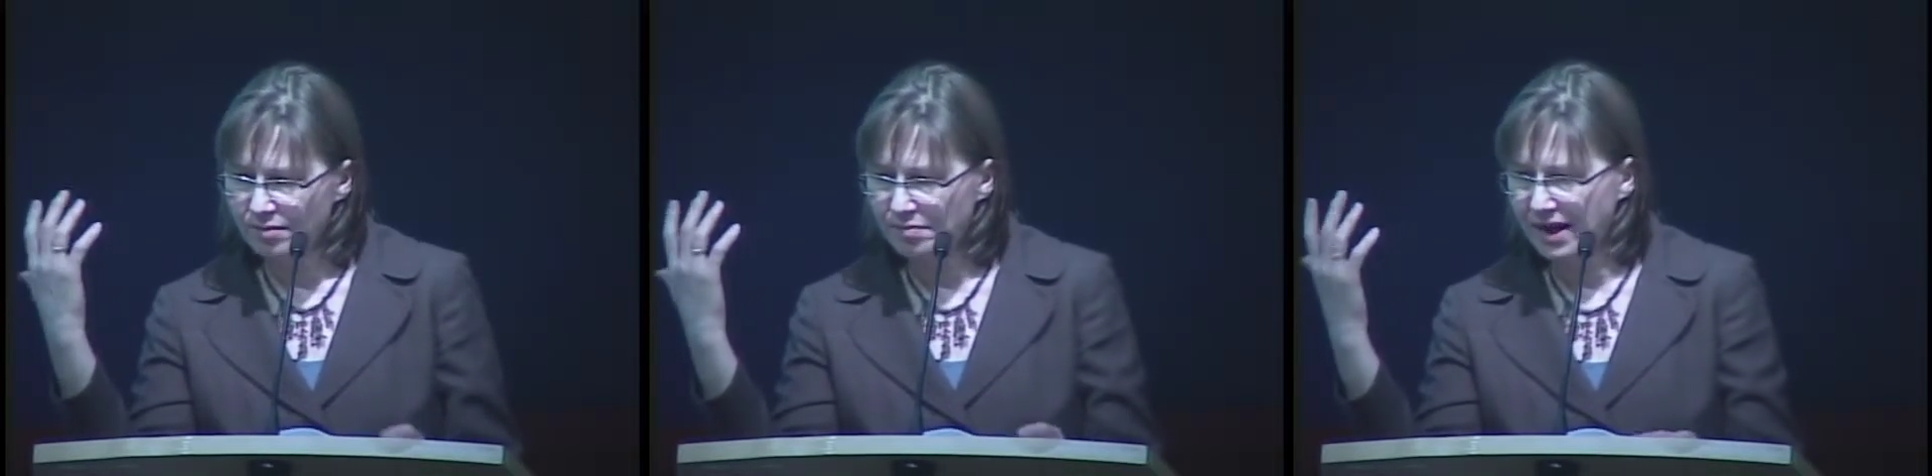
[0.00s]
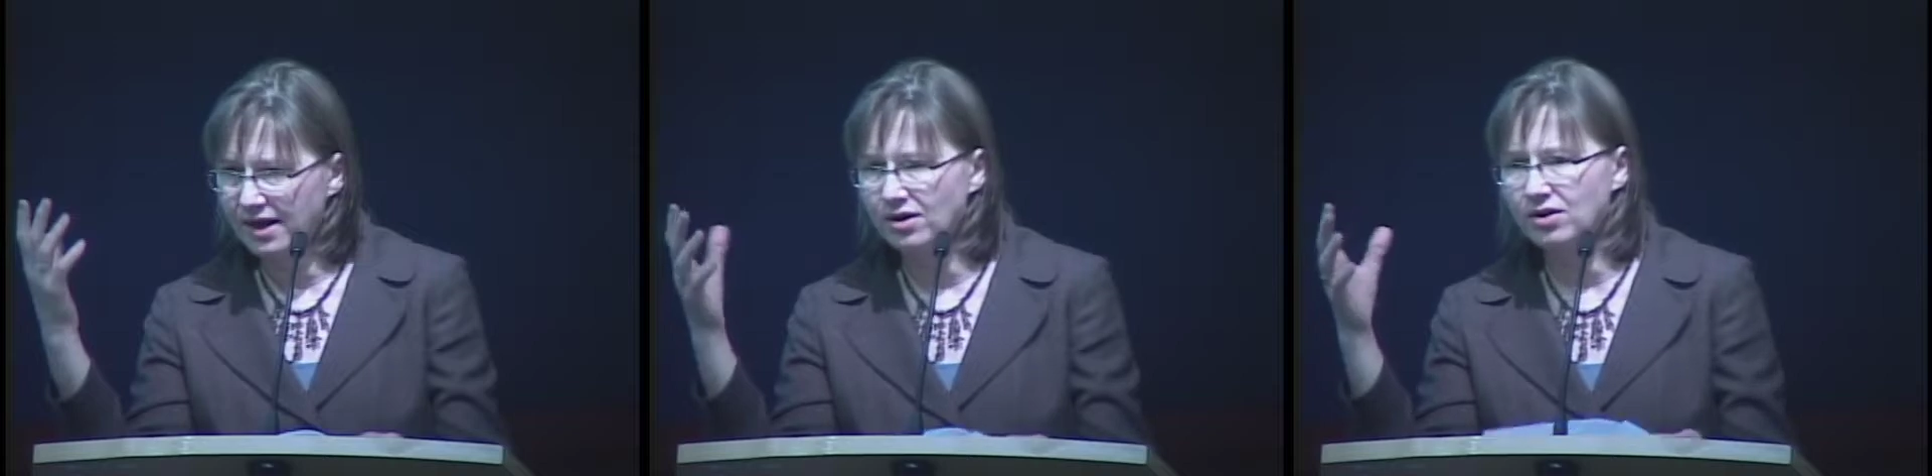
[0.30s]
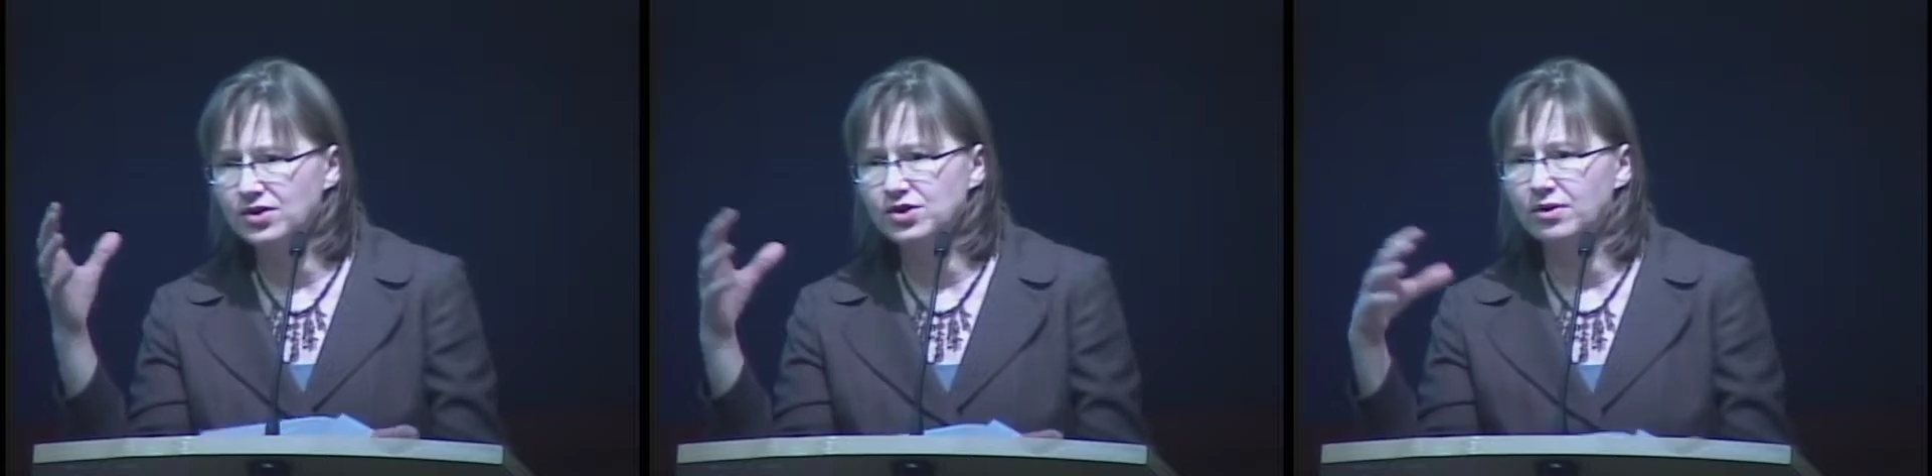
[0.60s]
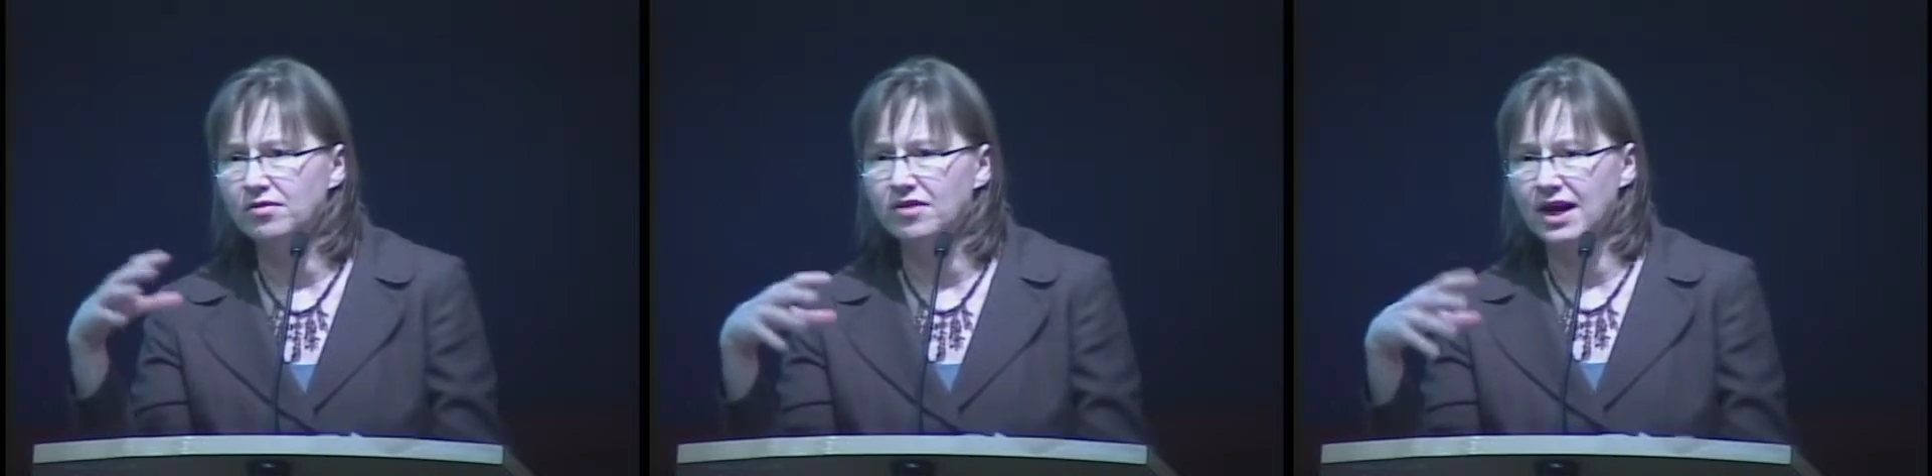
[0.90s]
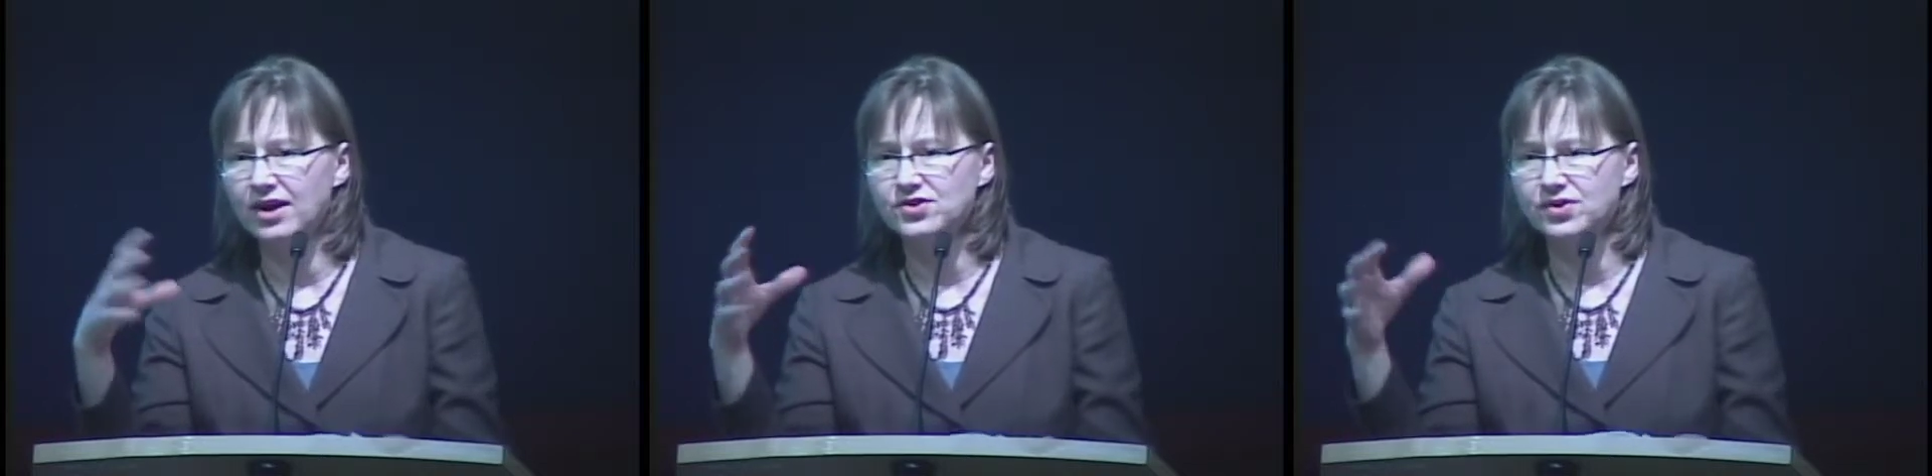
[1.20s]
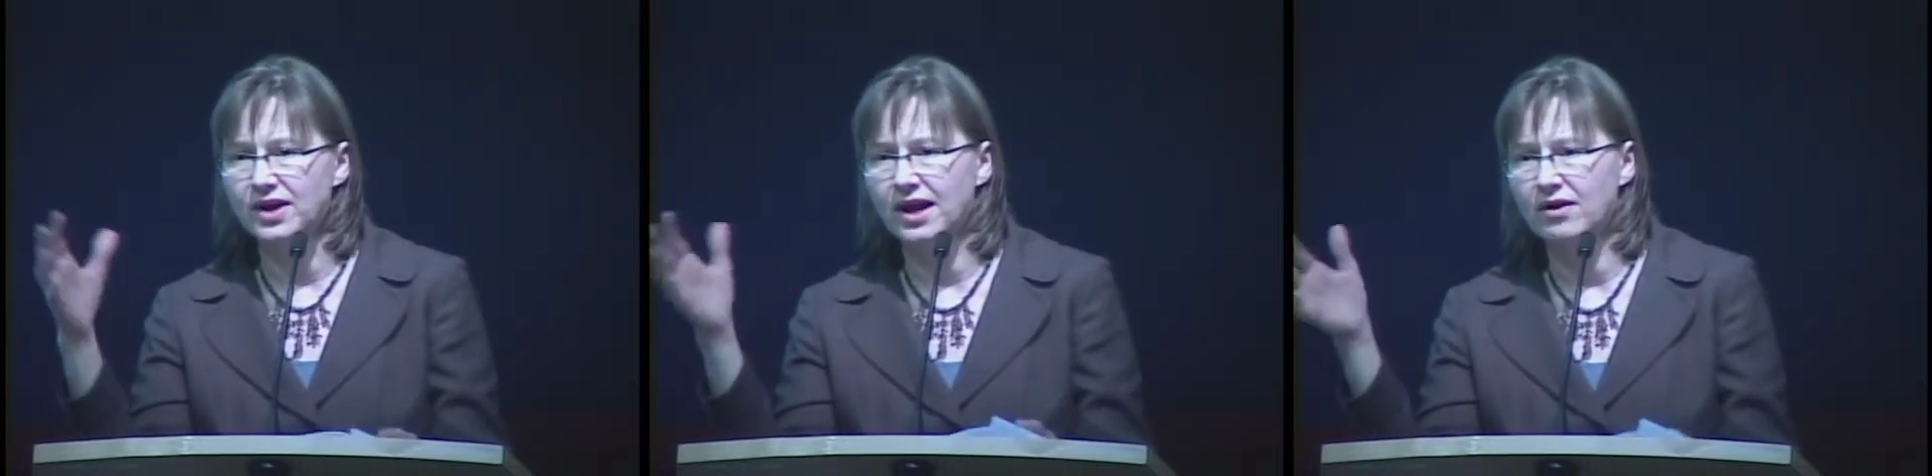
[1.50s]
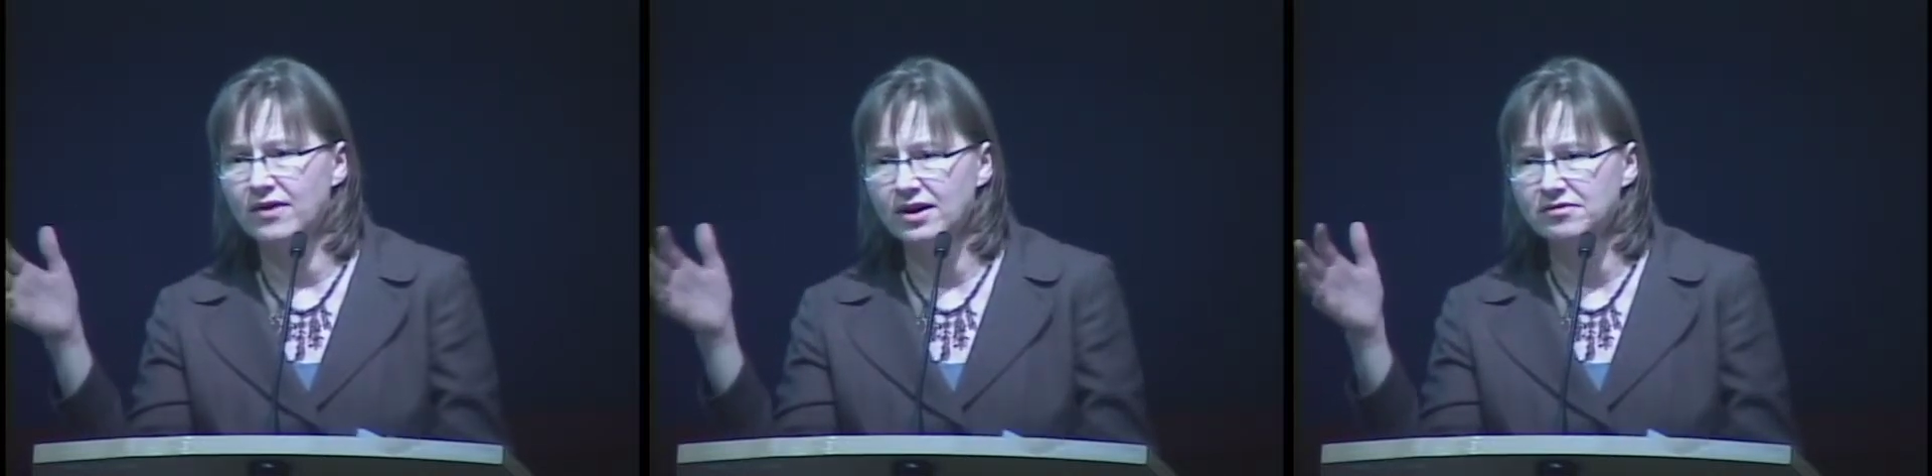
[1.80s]
panel to advise on
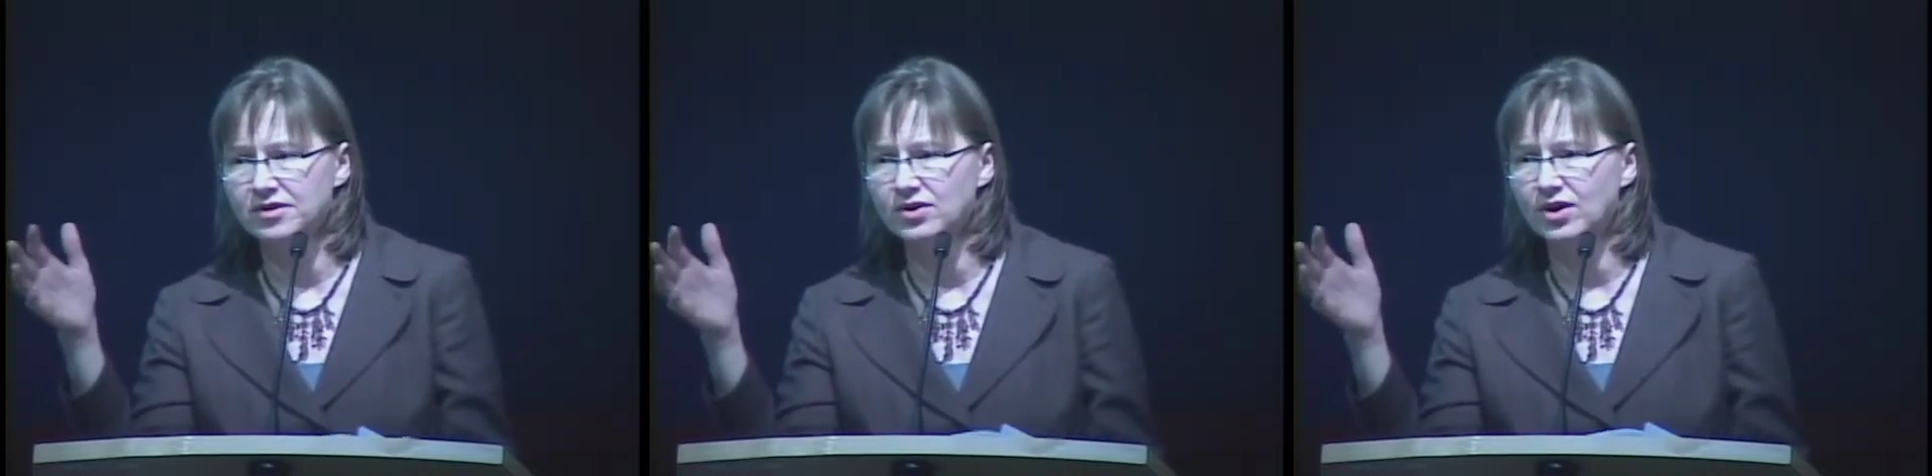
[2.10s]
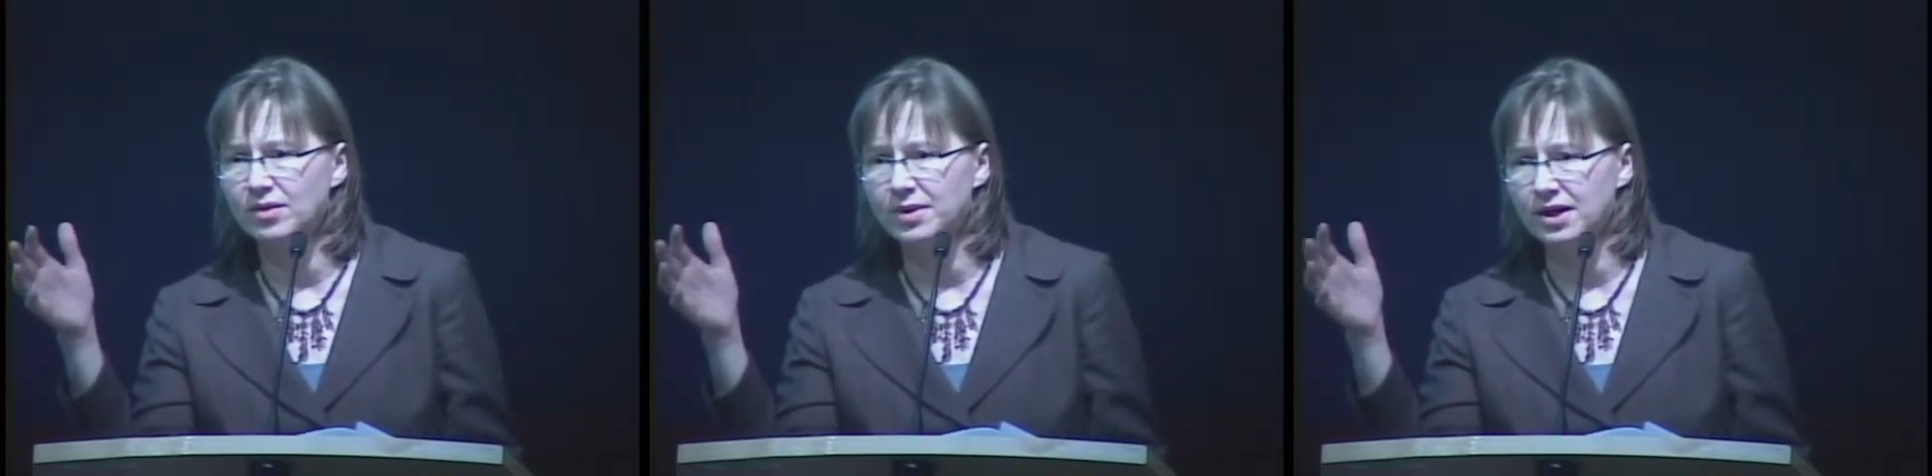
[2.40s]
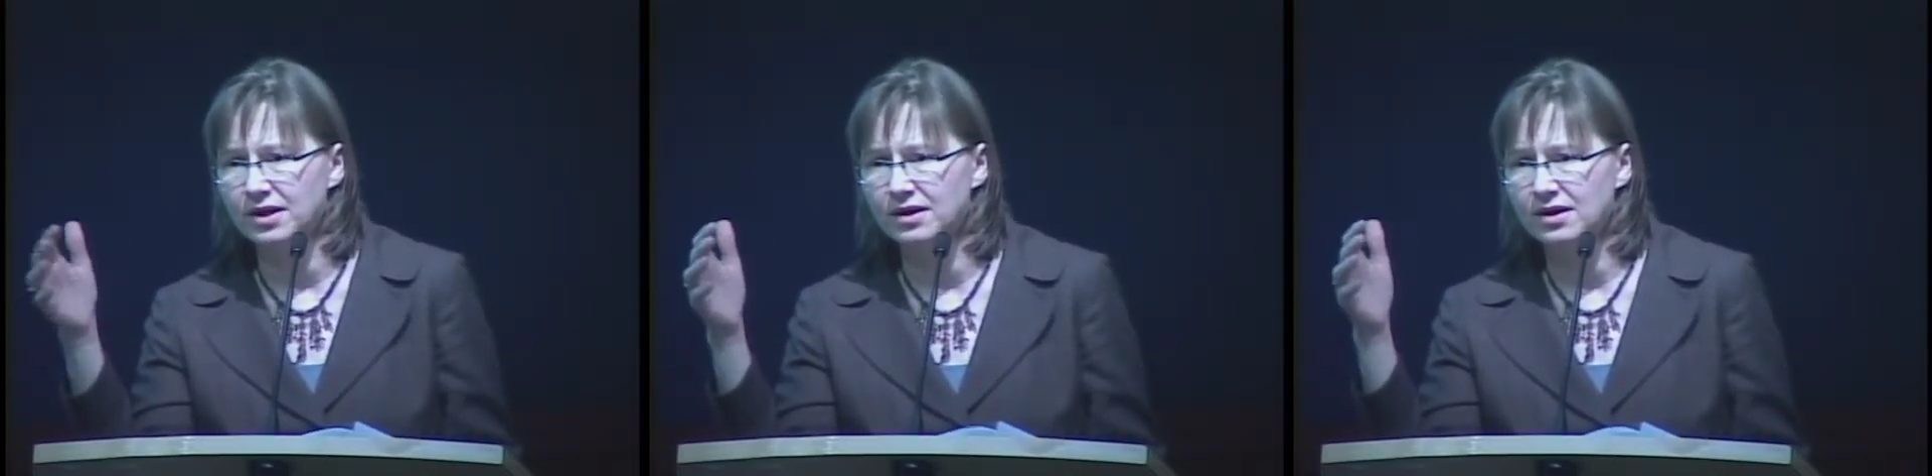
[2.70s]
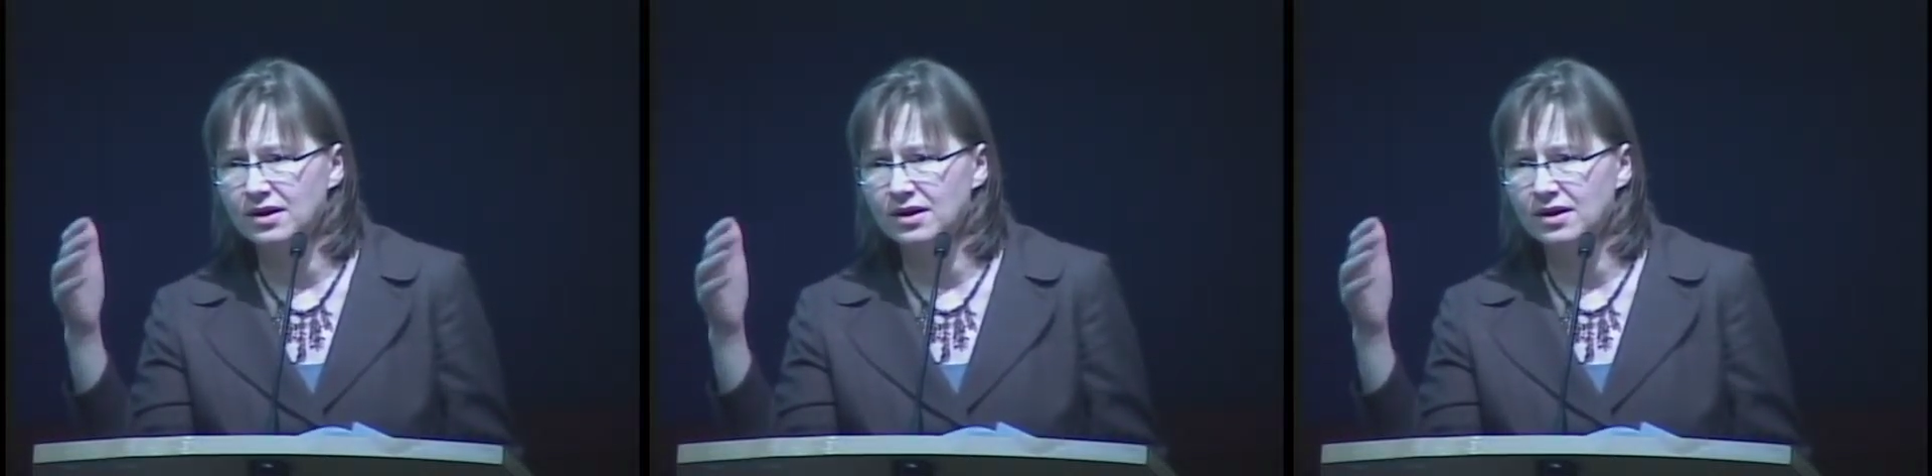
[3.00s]
how that fund ought to be